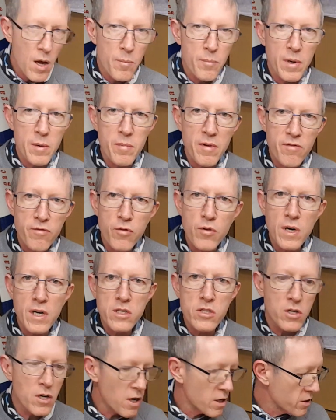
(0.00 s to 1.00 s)
But before I
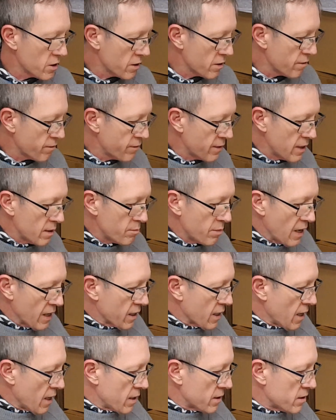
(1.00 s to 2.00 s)
start on the
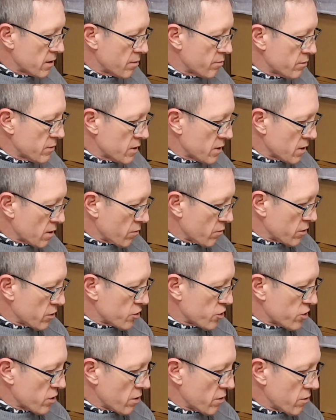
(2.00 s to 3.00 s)
feedback items, I want to
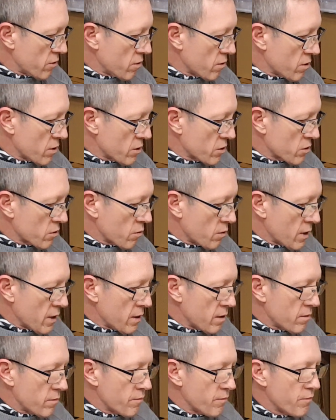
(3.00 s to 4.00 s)
show you this
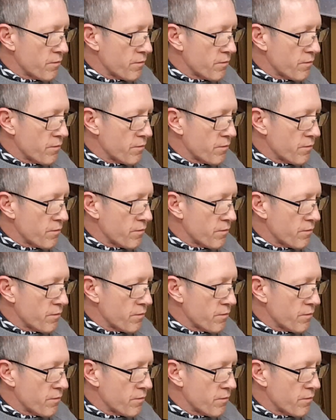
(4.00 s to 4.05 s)
one.